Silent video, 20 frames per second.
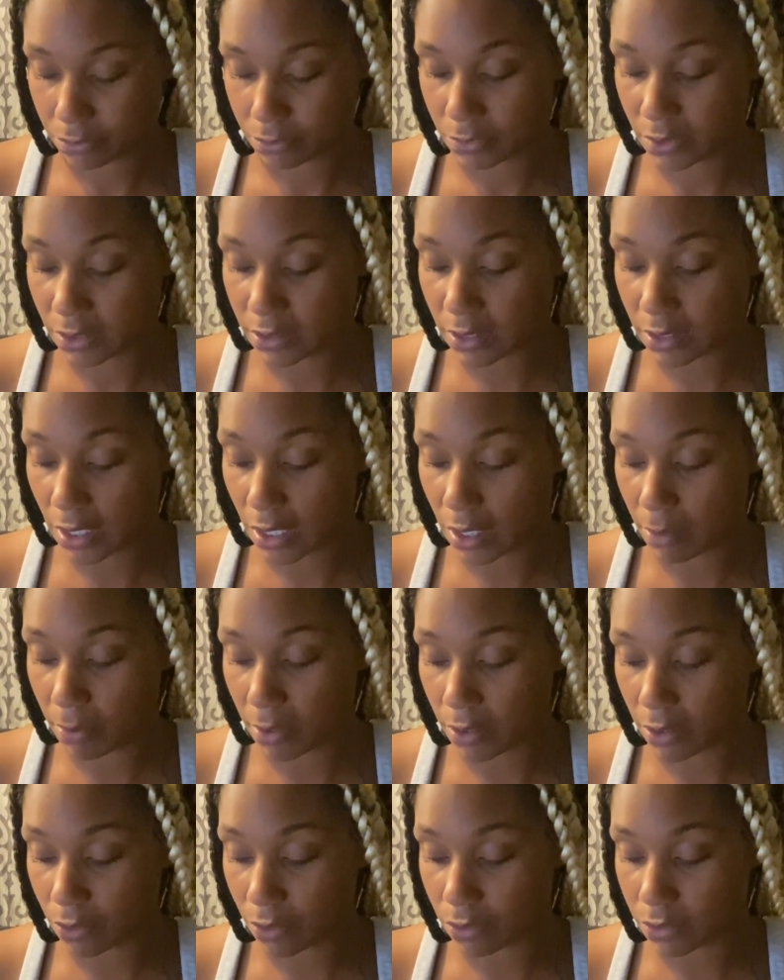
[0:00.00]
This King of
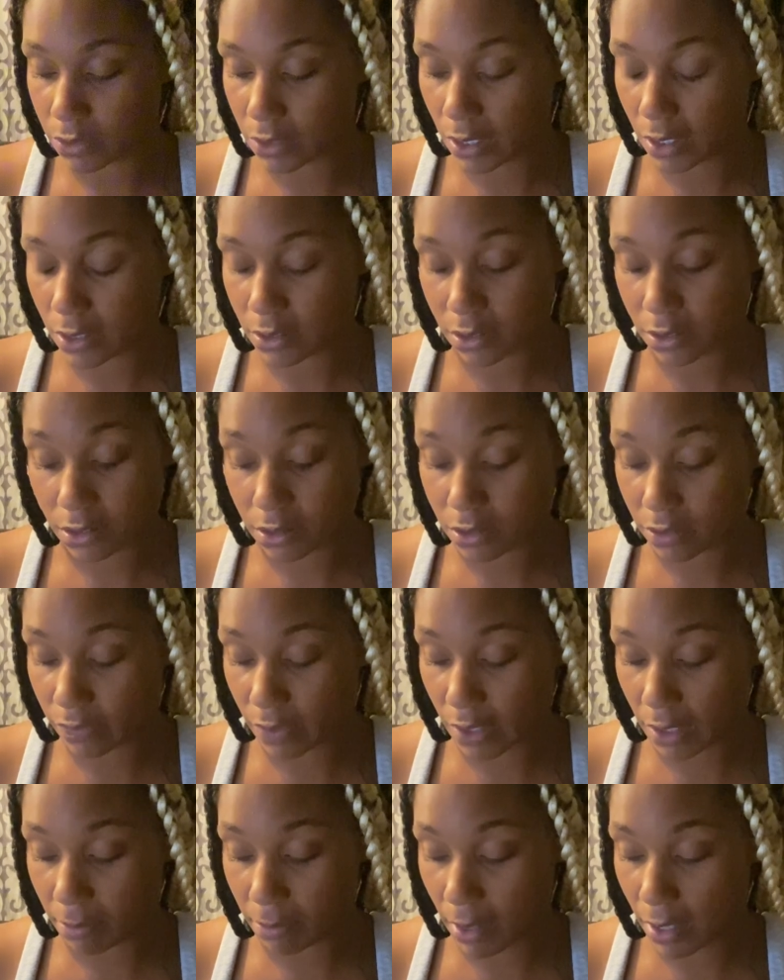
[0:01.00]
Pentacles, yes, this
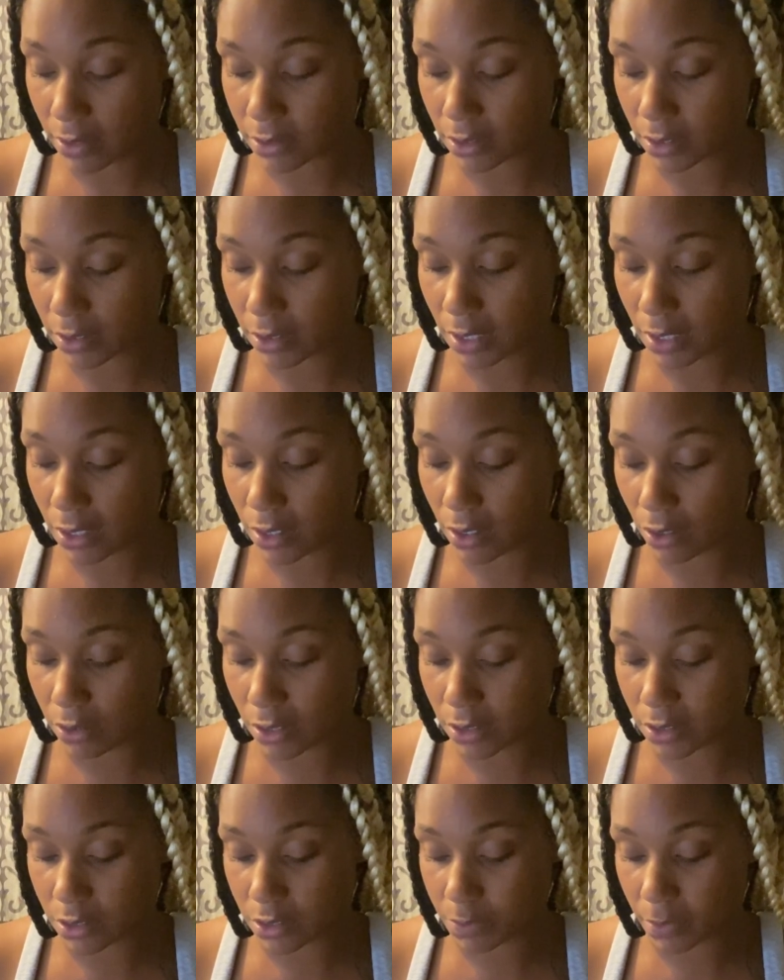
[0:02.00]
divine masculine, they know
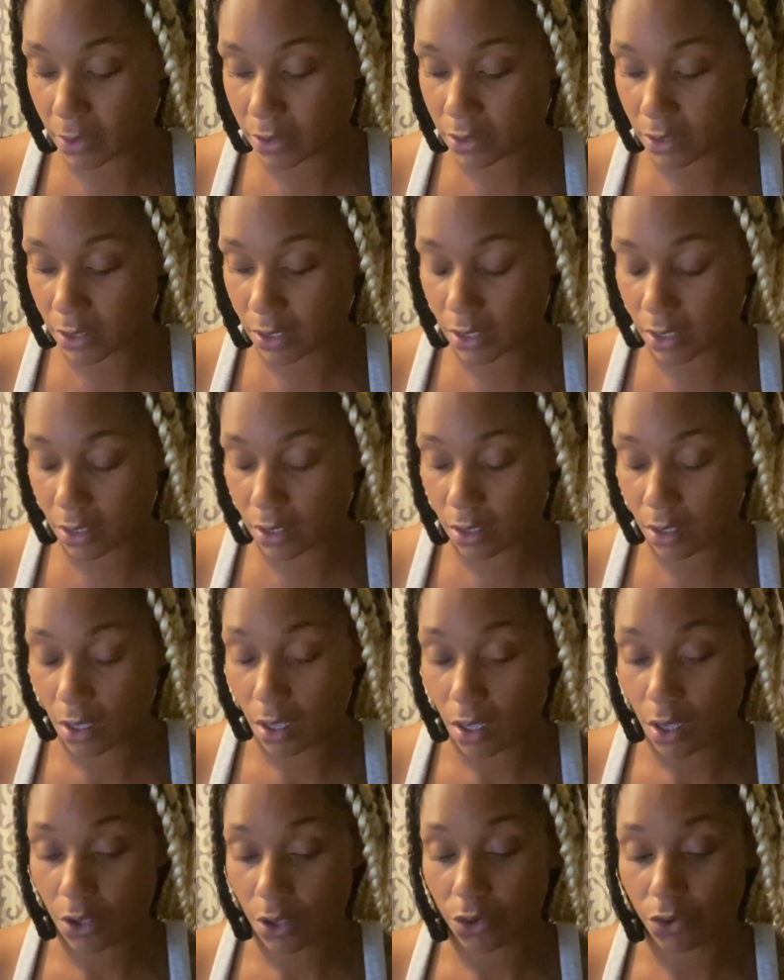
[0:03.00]
that this person can
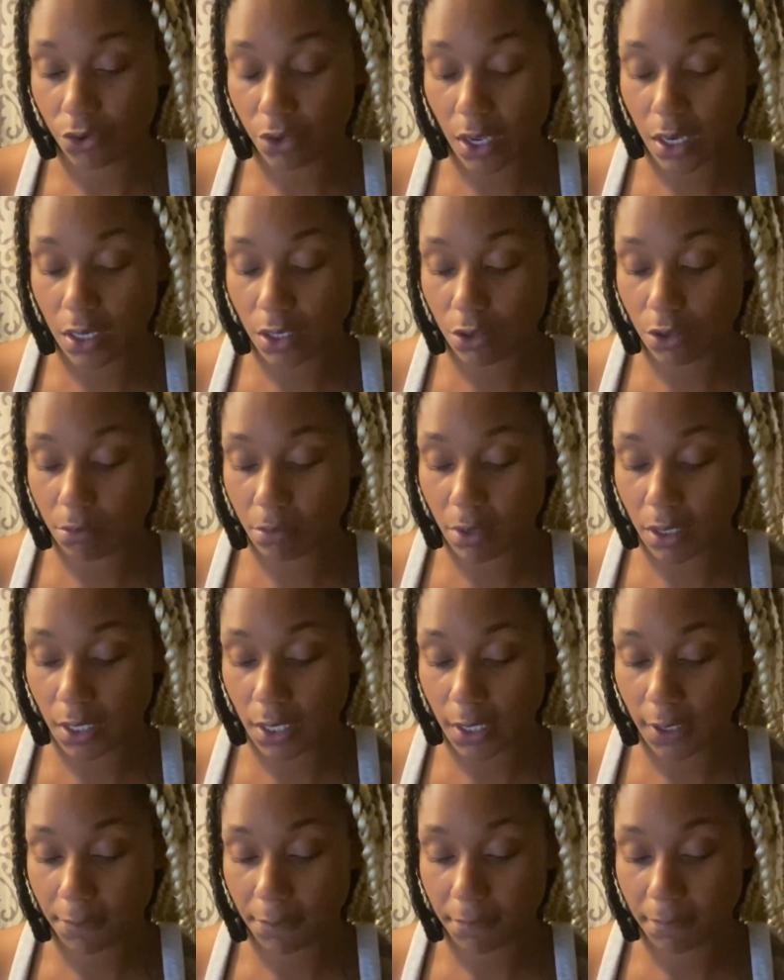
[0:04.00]
create new
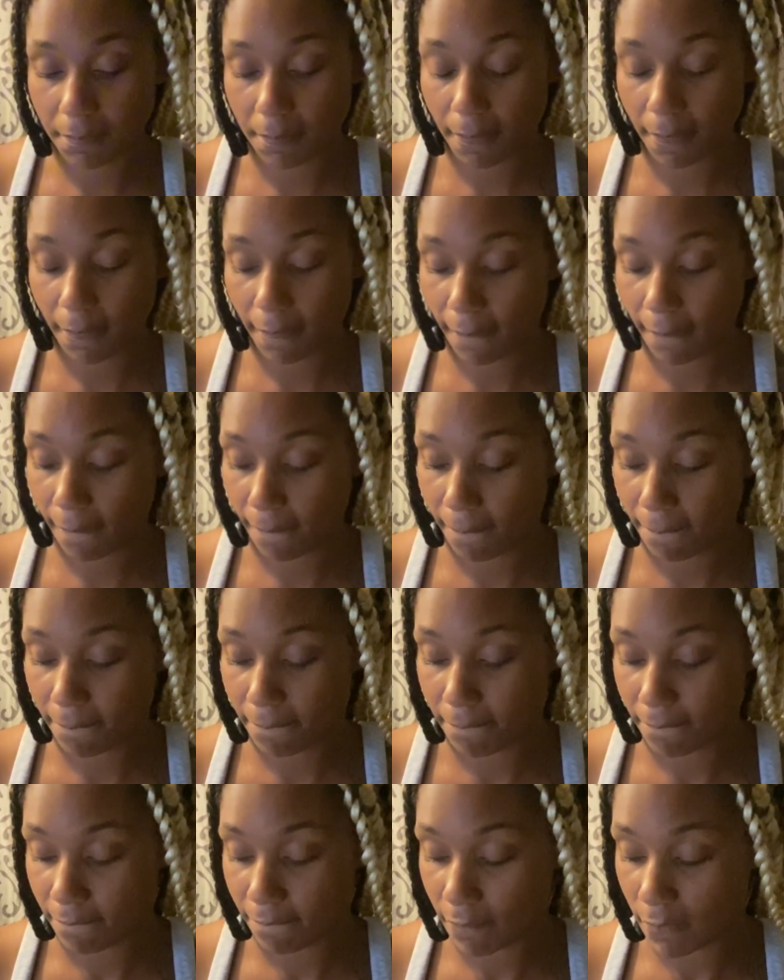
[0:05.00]
money
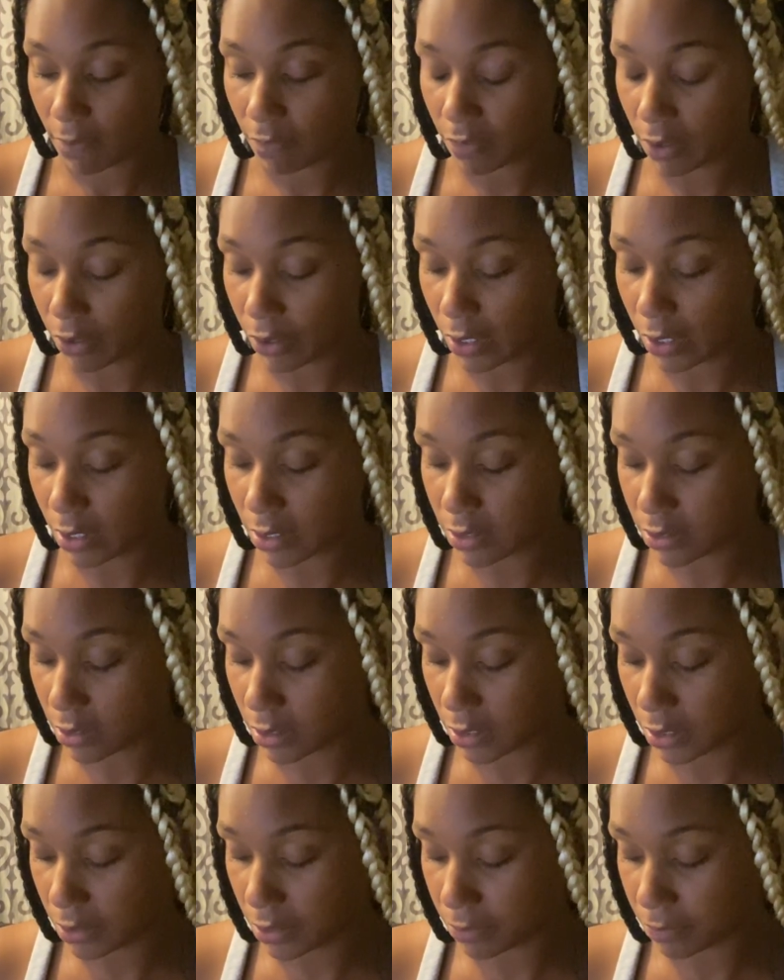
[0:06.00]
very easily.